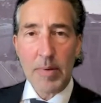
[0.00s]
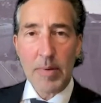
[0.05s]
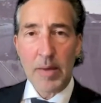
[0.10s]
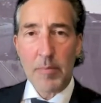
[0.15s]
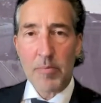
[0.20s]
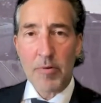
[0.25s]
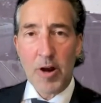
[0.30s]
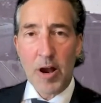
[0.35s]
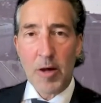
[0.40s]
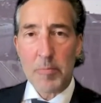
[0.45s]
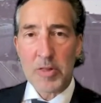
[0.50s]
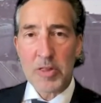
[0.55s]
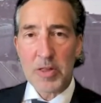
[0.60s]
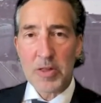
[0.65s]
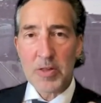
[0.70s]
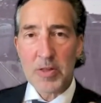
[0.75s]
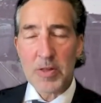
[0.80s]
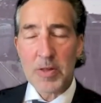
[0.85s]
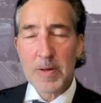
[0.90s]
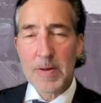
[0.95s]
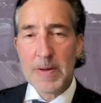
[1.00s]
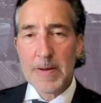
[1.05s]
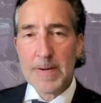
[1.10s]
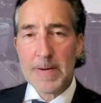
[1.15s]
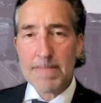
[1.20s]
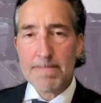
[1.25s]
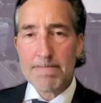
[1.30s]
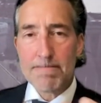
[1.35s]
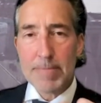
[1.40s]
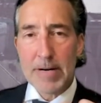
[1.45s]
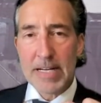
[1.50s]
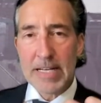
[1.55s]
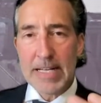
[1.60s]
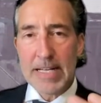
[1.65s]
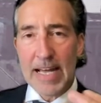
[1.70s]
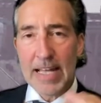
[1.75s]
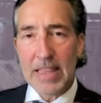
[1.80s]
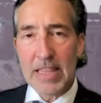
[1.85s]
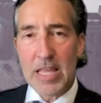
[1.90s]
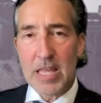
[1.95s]
promises. But
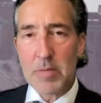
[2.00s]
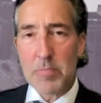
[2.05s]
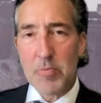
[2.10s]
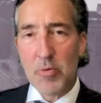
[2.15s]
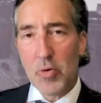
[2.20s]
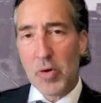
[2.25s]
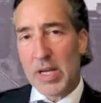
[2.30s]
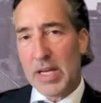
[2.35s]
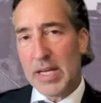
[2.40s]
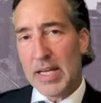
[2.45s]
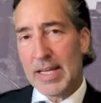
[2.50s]
at this point,